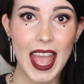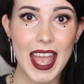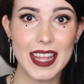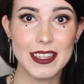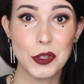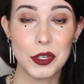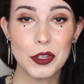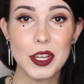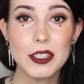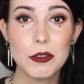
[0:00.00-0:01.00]
and
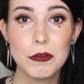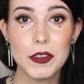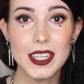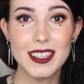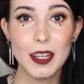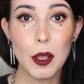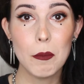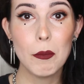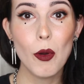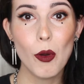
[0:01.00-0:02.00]
you're going to feel
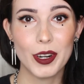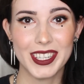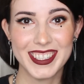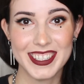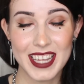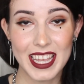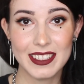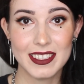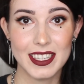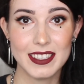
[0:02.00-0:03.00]
more
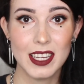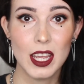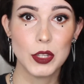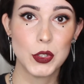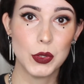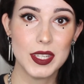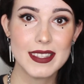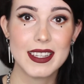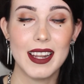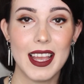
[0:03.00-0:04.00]
connected to
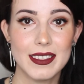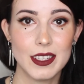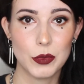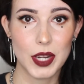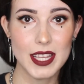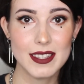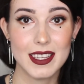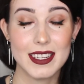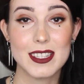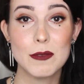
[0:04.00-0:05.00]
this galactic race
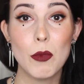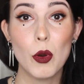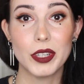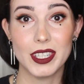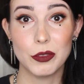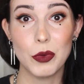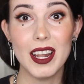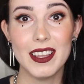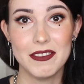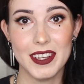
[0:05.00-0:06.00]
that is more
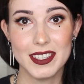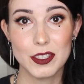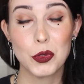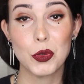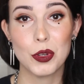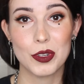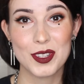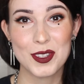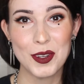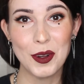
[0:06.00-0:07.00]
relevant to your
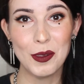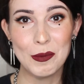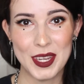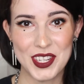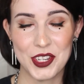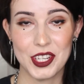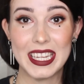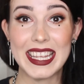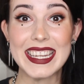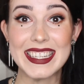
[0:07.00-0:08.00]
soul
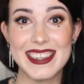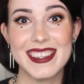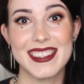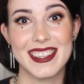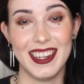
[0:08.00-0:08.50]
mission in this